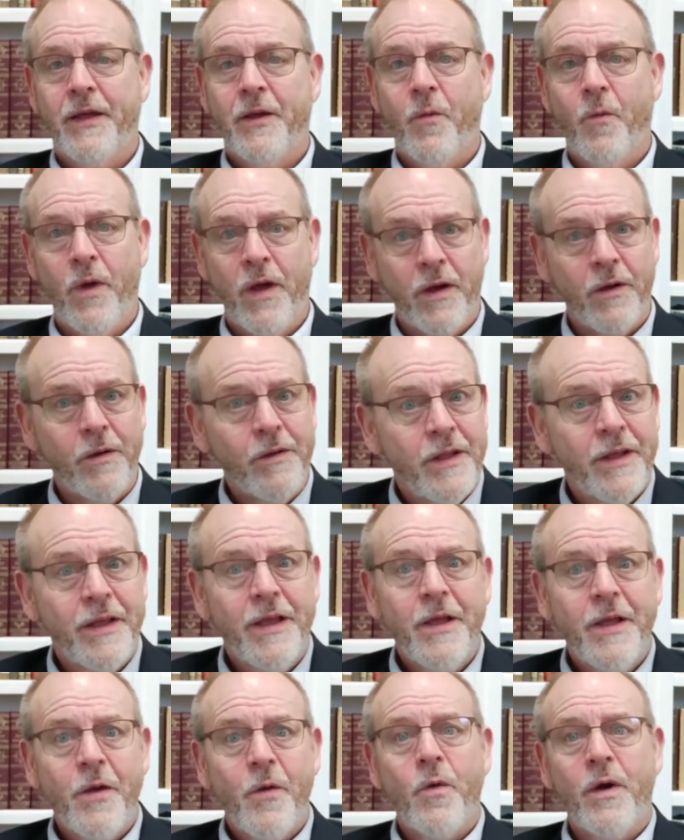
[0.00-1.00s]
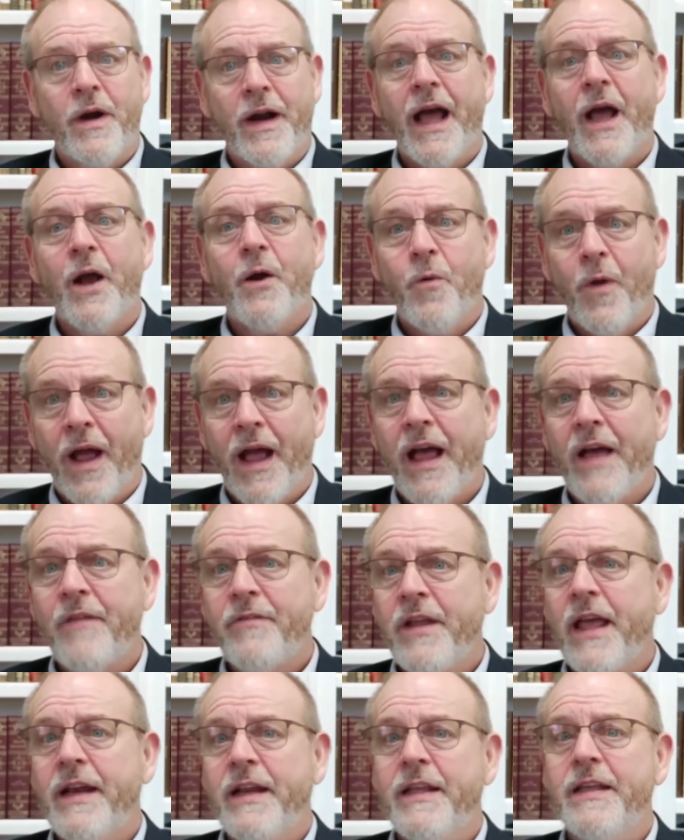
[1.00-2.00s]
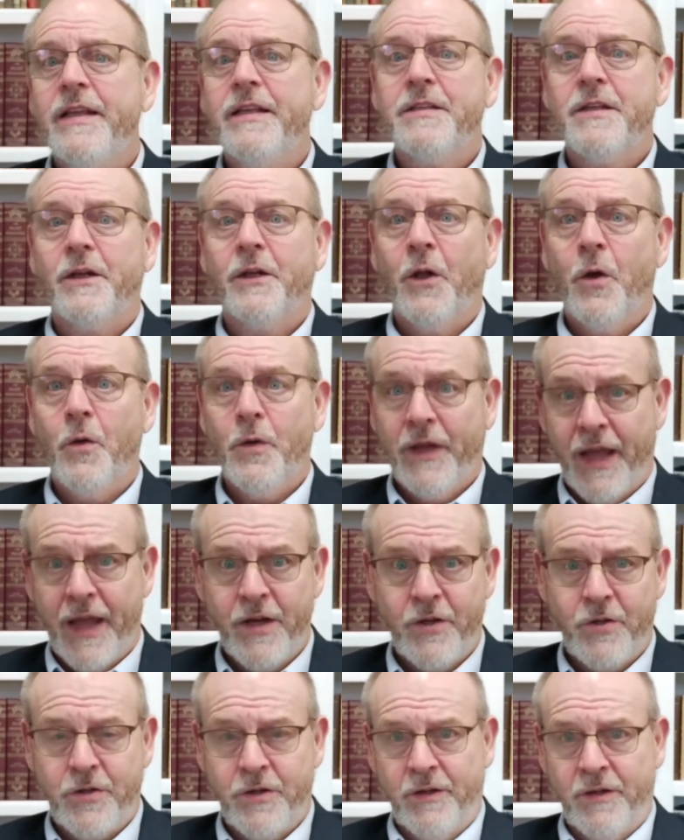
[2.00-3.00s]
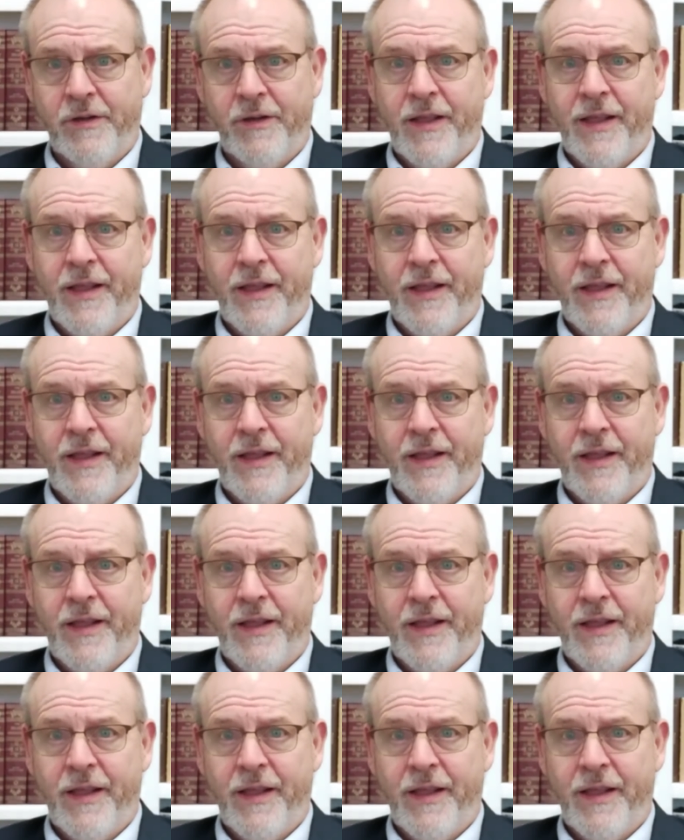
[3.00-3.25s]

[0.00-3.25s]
Well, when I arrived at his location,